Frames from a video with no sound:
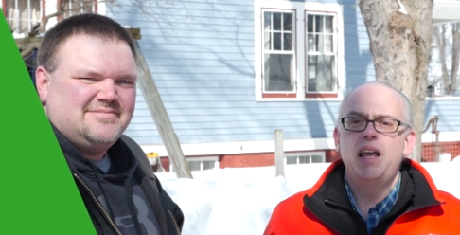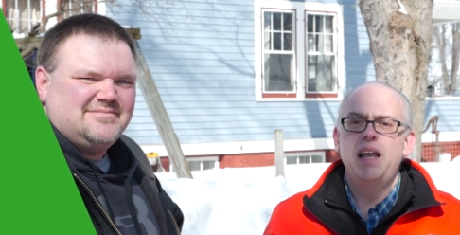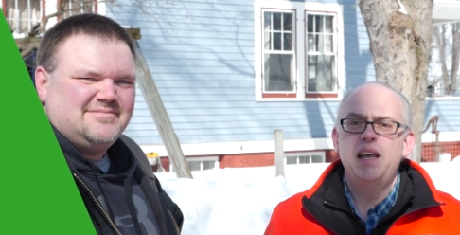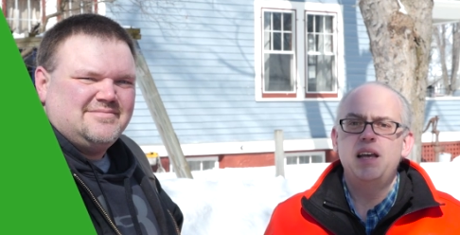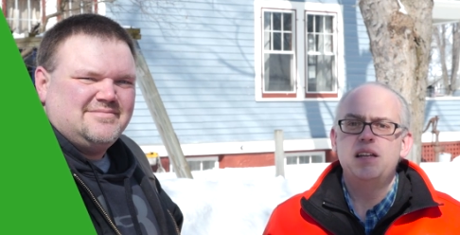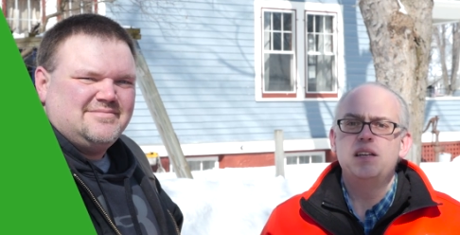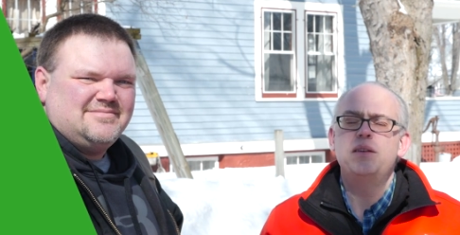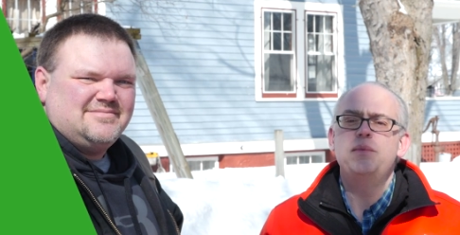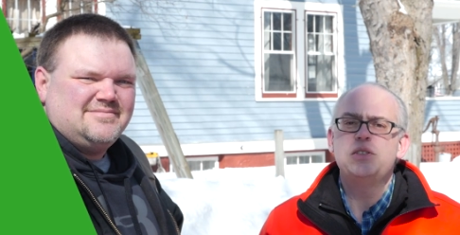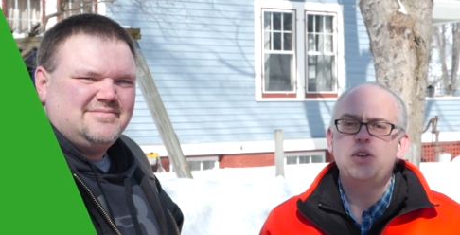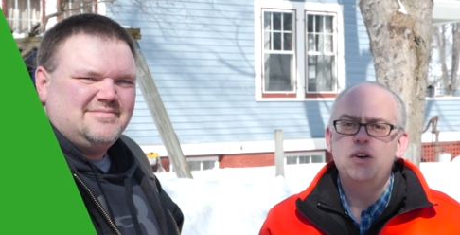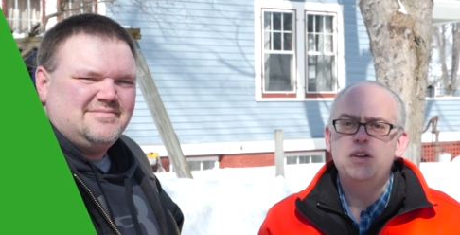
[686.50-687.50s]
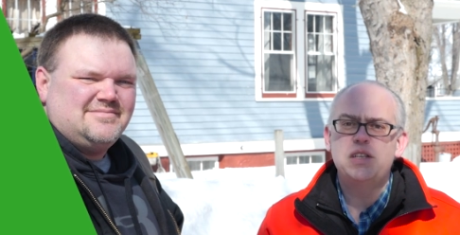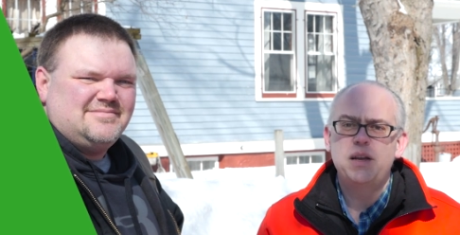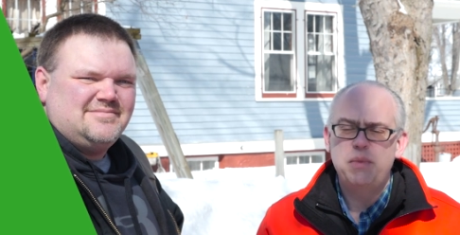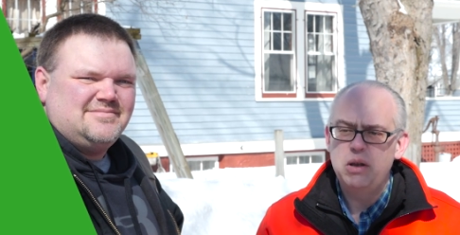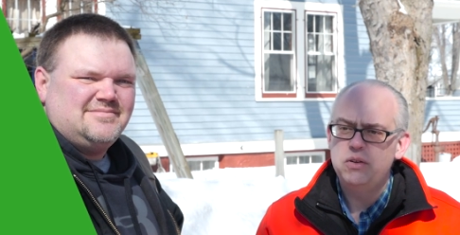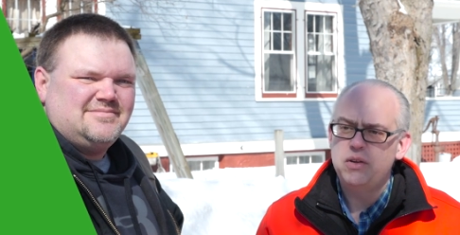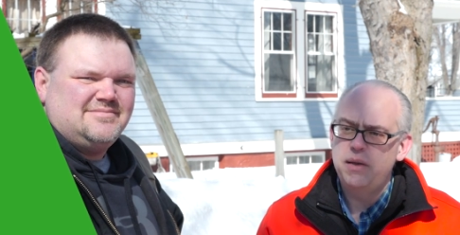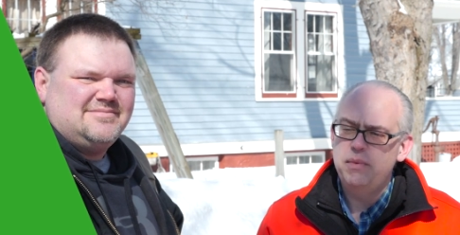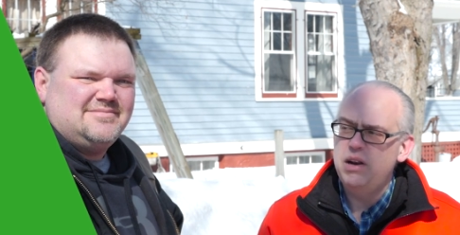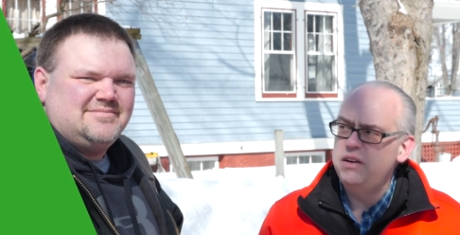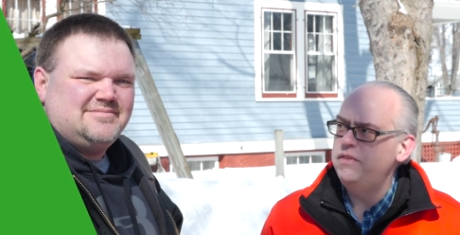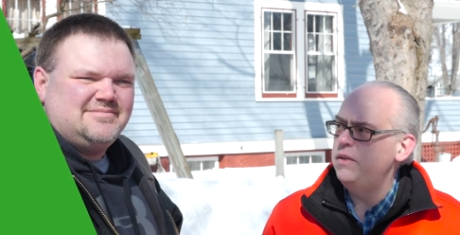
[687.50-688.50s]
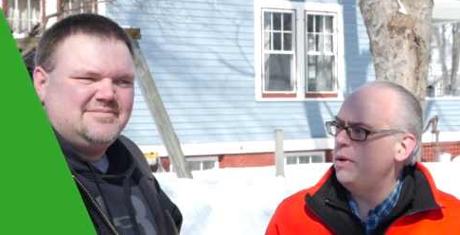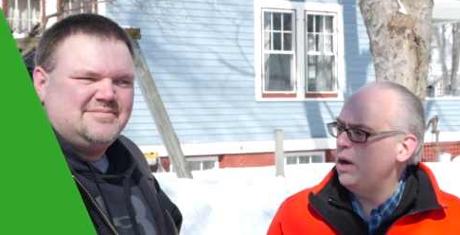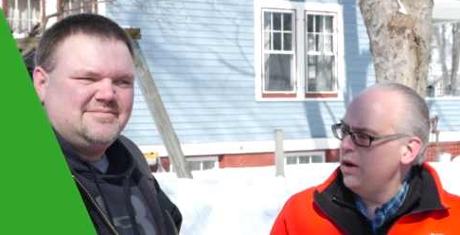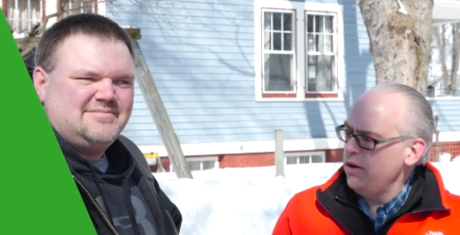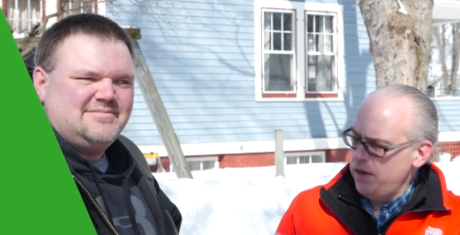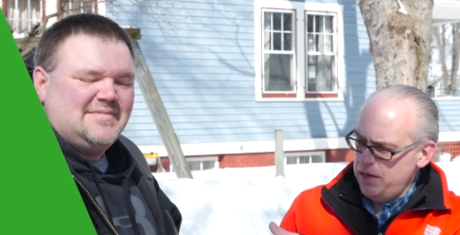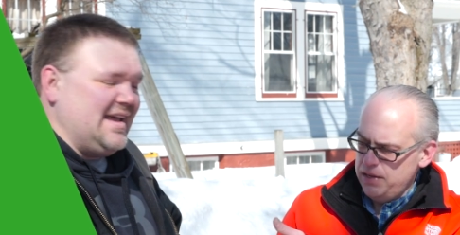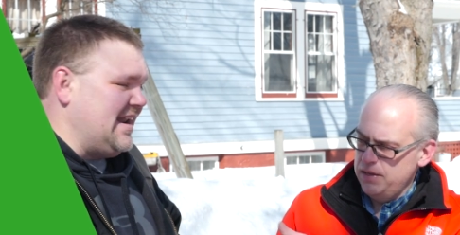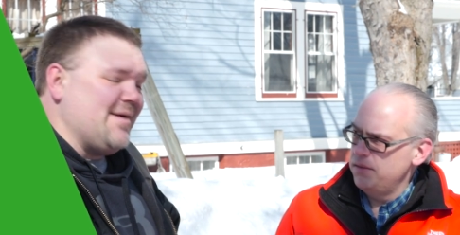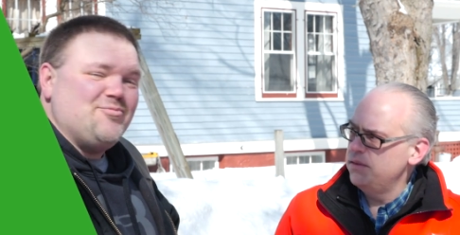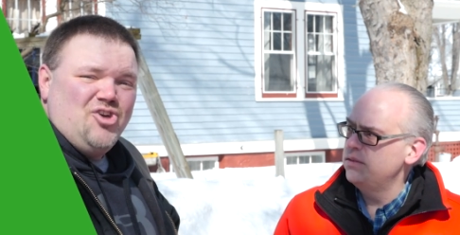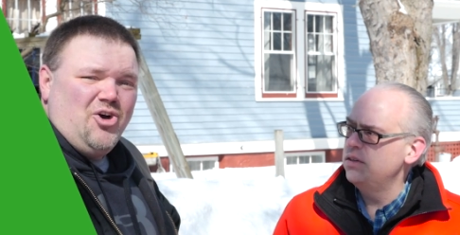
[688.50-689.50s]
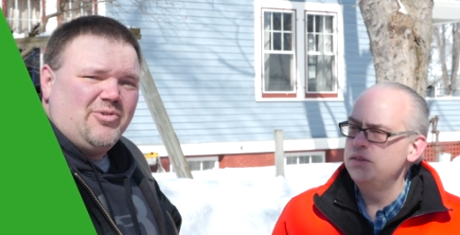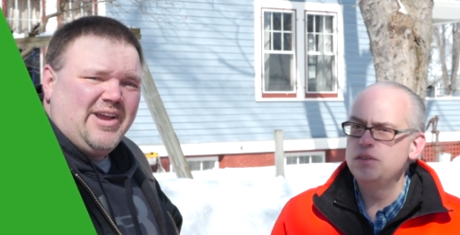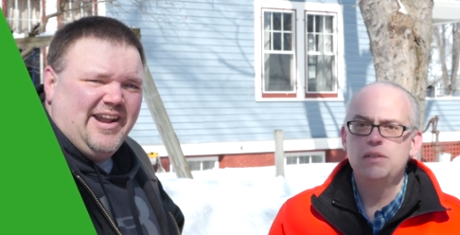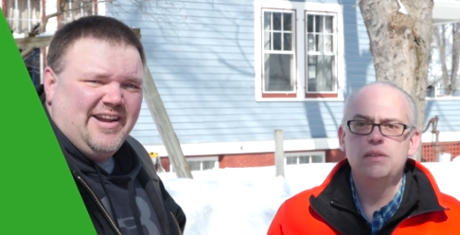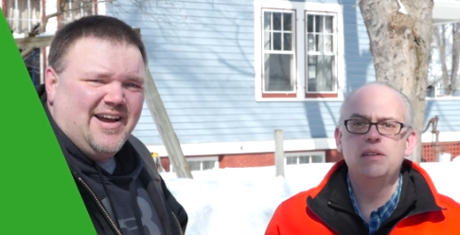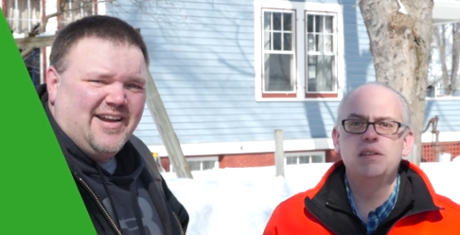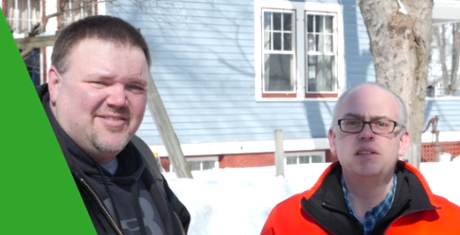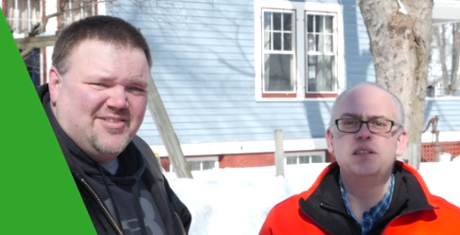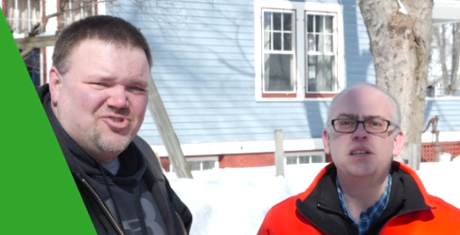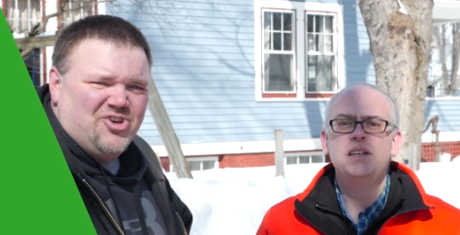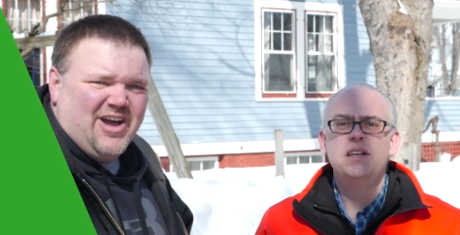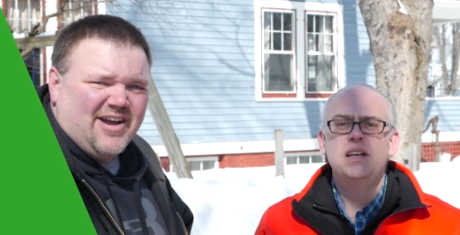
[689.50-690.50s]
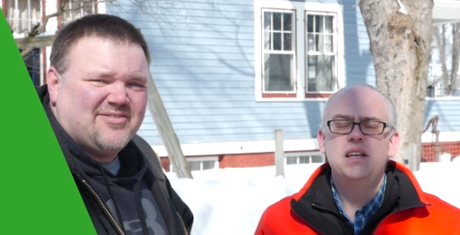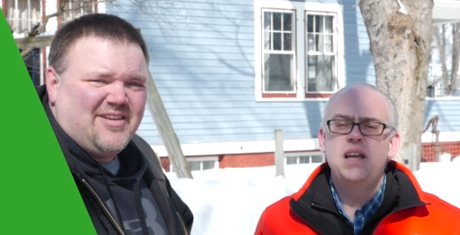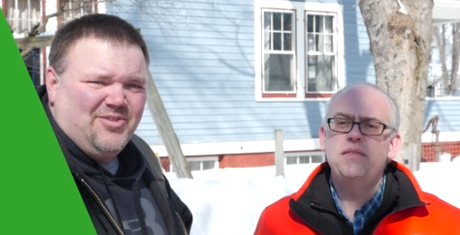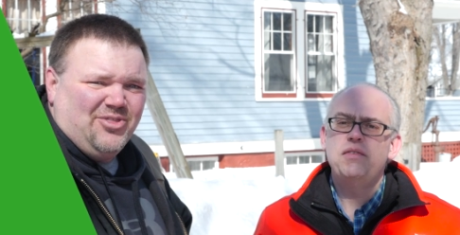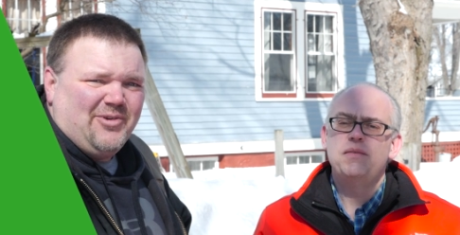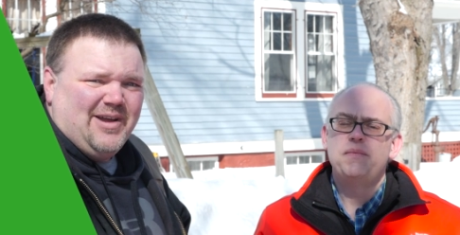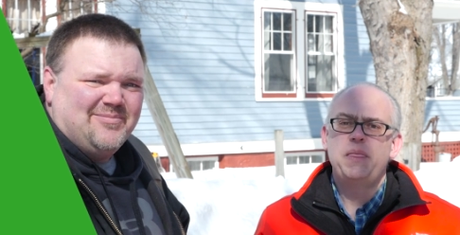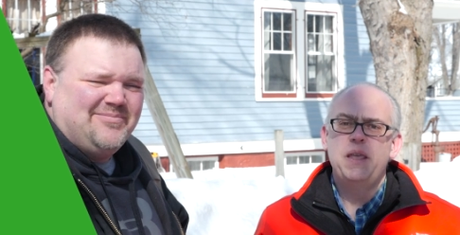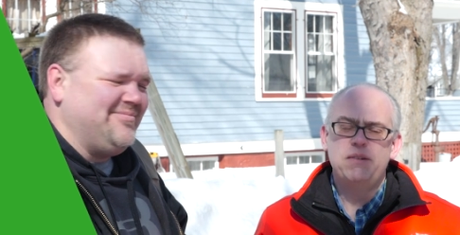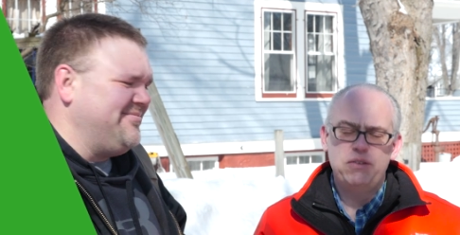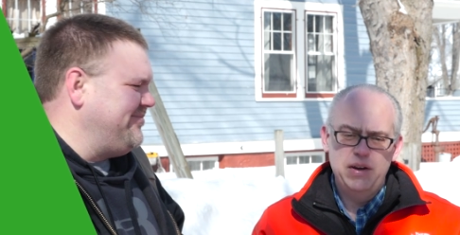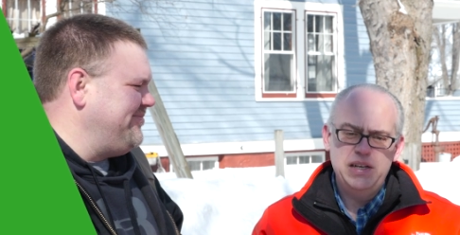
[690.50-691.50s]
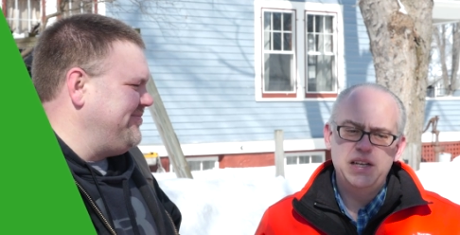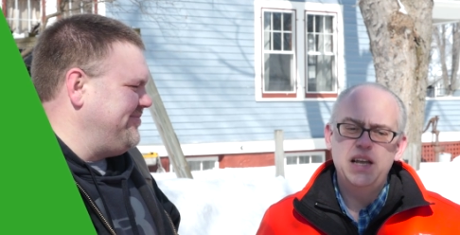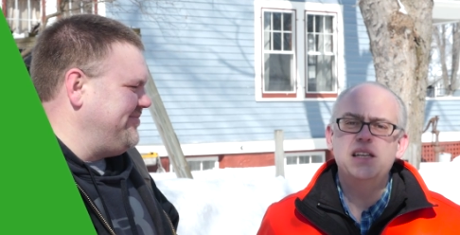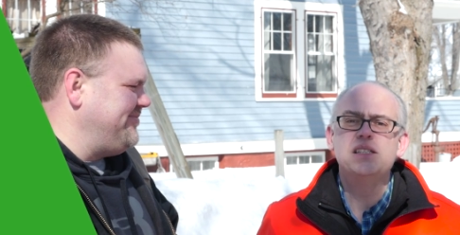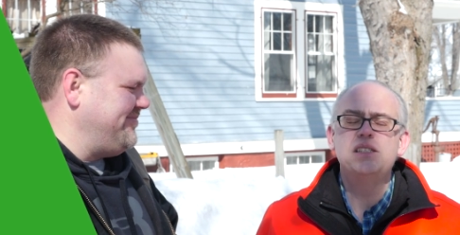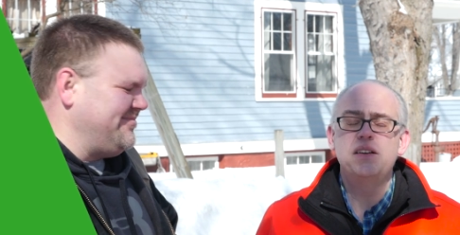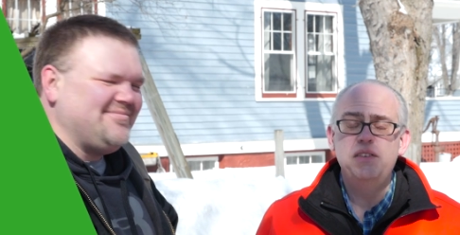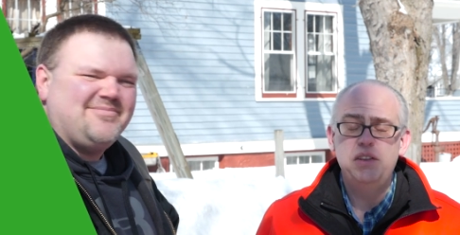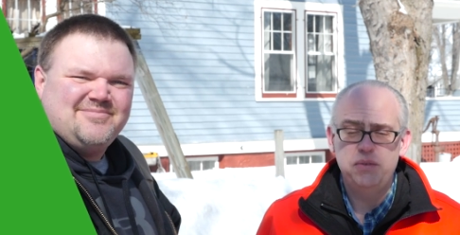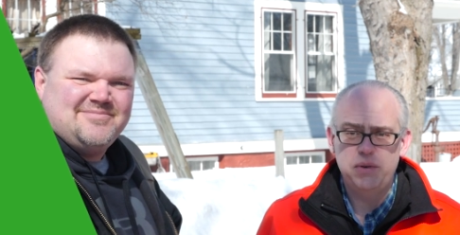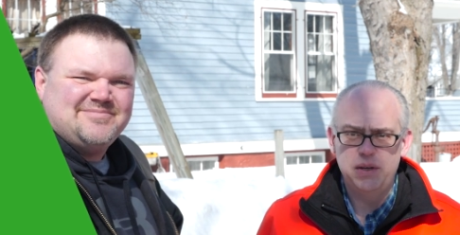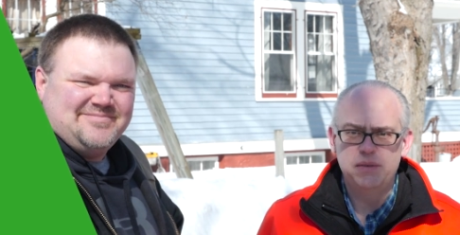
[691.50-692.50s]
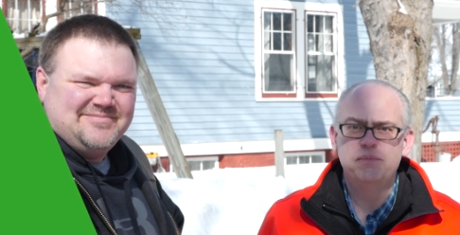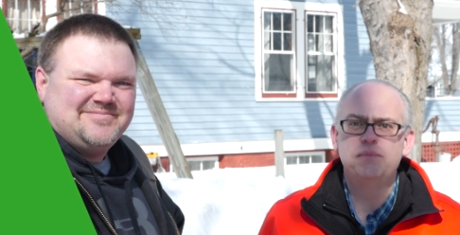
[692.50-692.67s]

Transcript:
Speaker 1: And as always, I'm Michael, KB9VBR. And I'm Joe, KD9CJX, 73. Have a great day in 73.